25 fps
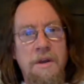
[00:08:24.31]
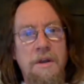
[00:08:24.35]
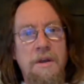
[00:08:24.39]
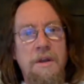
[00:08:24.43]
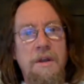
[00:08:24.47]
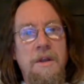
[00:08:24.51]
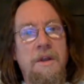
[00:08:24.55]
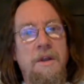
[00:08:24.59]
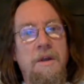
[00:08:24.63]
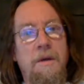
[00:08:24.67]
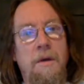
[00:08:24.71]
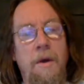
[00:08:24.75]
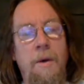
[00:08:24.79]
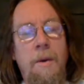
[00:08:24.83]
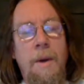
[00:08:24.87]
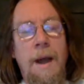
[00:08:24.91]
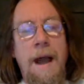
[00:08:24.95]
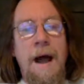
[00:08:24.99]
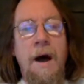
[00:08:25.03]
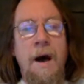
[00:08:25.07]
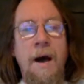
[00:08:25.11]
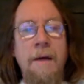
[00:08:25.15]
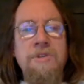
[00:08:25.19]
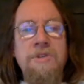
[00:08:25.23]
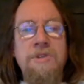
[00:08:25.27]
Wow, I'm
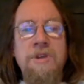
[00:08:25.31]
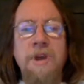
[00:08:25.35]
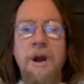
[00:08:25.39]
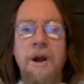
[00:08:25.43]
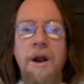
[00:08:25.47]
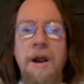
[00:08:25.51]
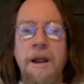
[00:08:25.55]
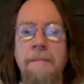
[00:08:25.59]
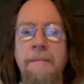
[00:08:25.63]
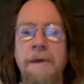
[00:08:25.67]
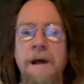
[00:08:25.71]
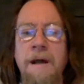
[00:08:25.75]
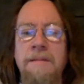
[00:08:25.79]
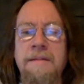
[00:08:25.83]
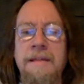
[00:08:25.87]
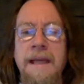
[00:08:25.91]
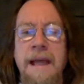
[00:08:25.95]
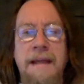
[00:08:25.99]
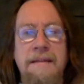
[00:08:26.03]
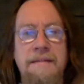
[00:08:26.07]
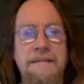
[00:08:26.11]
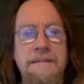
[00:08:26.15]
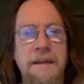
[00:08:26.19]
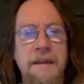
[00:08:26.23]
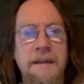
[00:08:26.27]
sorry about that,
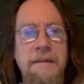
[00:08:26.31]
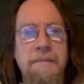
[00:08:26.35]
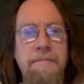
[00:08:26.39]
Tim.